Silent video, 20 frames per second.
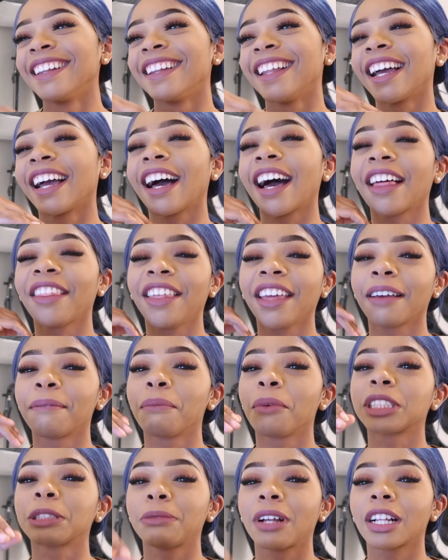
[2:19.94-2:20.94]
Like, I think
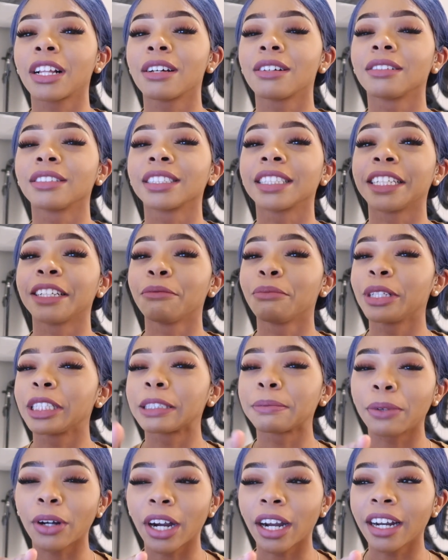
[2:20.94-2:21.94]
most of my clothes give me
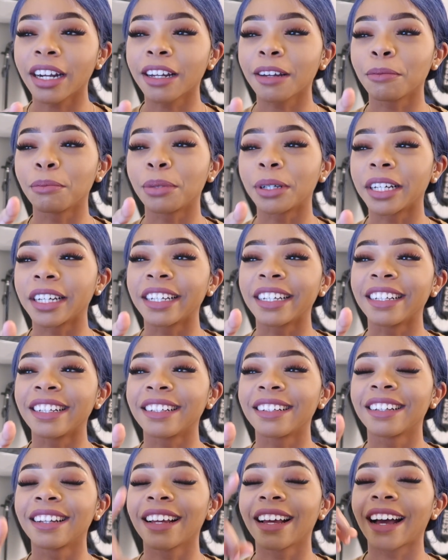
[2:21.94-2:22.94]
spark,
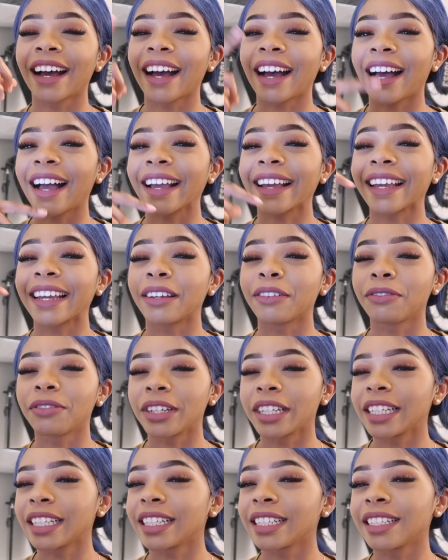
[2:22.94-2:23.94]
but I can't
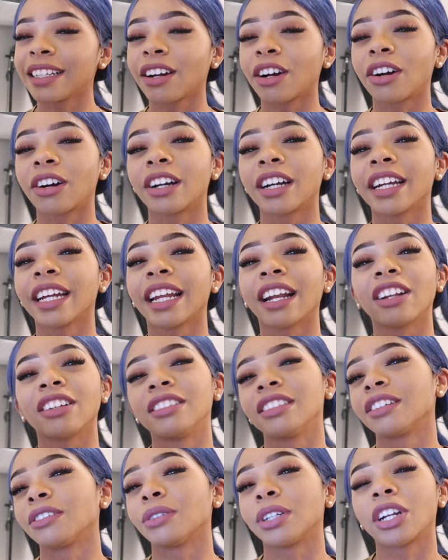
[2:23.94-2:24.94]
fit it, or it
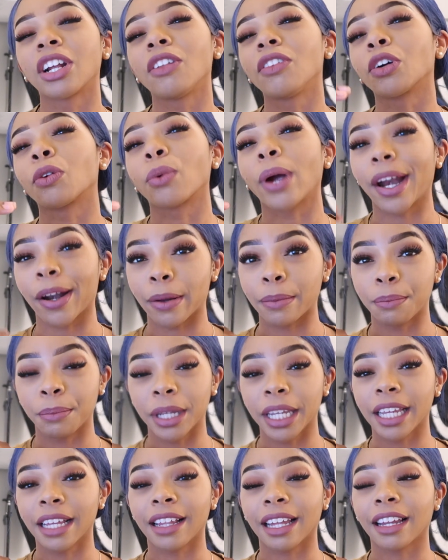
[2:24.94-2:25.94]
don't look right on
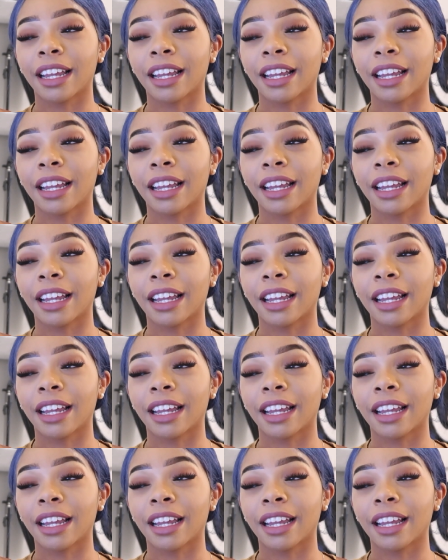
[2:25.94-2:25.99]
me.